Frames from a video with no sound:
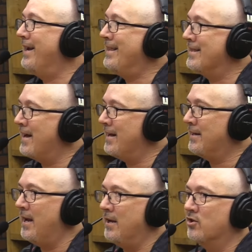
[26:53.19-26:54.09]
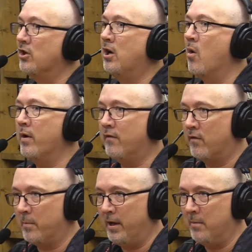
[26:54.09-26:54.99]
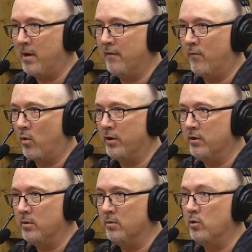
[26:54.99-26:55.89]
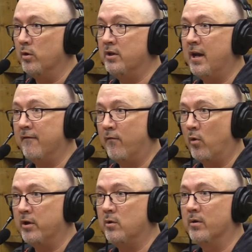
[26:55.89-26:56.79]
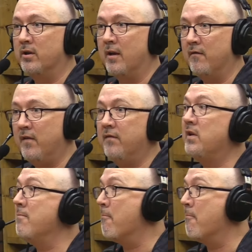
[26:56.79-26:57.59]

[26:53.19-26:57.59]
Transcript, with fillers: In that case, going from an 8x42 to a 1042 or 1050